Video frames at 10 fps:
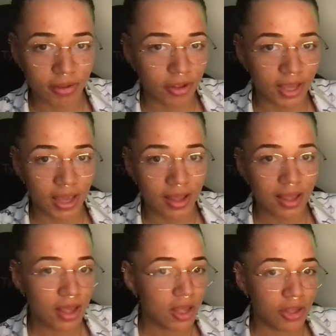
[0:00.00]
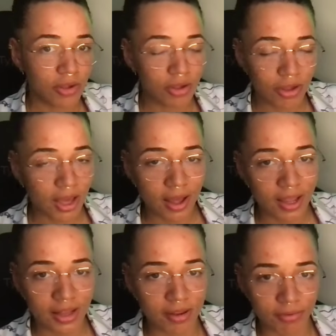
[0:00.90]
It's okay. You, you can't
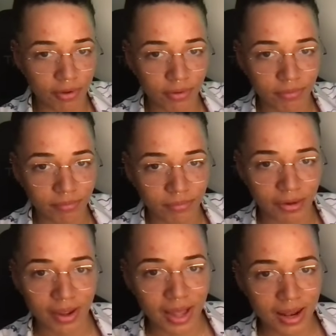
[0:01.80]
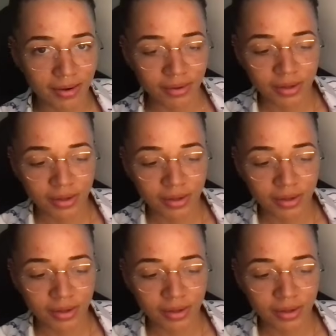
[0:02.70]
get this wrong, all right?